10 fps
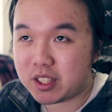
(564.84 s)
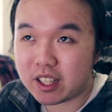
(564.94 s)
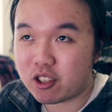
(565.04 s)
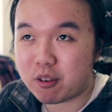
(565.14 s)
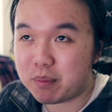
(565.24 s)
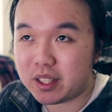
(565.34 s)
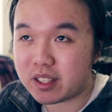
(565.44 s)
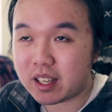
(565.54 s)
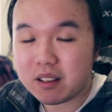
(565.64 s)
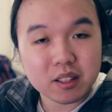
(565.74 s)
signature
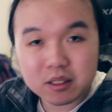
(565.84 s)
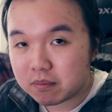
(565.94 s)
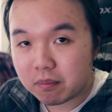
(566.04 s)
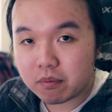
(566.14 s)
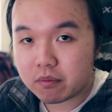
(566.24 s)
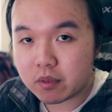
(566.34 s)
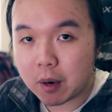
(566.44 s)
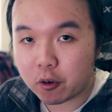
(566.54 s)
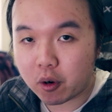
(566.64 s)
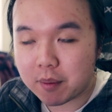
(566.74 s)
ability,
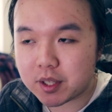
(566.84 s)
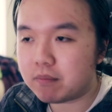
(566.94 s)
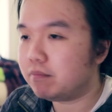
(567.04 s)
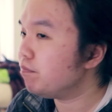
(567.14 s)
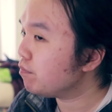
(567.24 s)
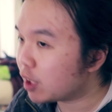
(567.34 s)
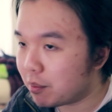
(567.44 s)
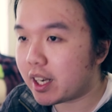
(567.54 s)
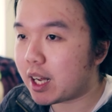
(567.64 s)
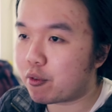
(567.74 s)
up for grabs.
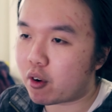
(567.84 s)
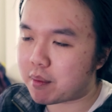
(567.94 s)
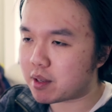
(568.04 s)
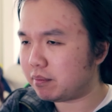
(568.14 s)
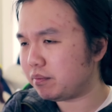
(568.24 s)
Completely up for grabs.